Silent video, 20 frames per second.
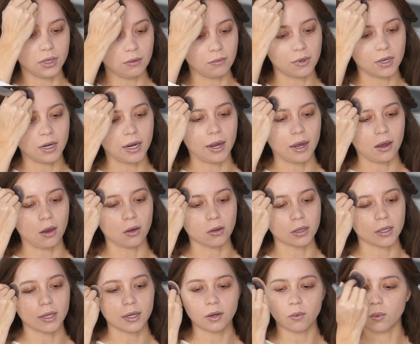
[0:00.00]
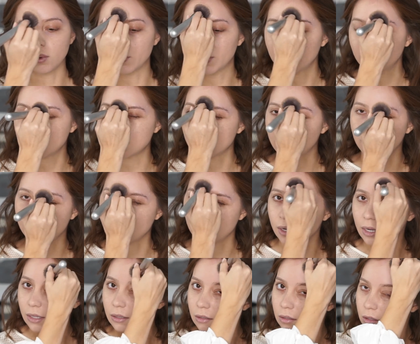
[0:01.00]
Even now, like when we get together,
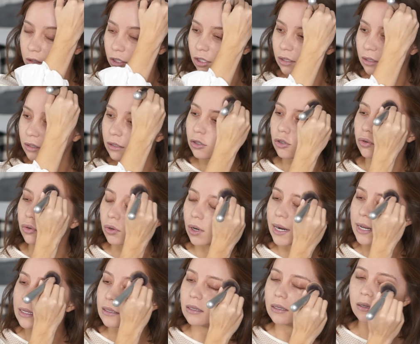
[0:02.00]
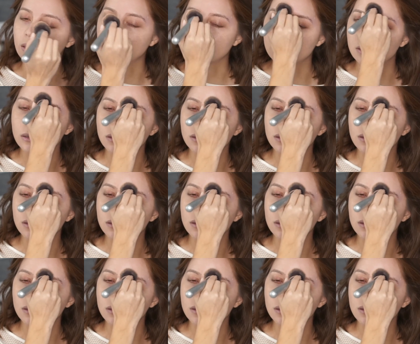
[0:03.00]
it's just craziness.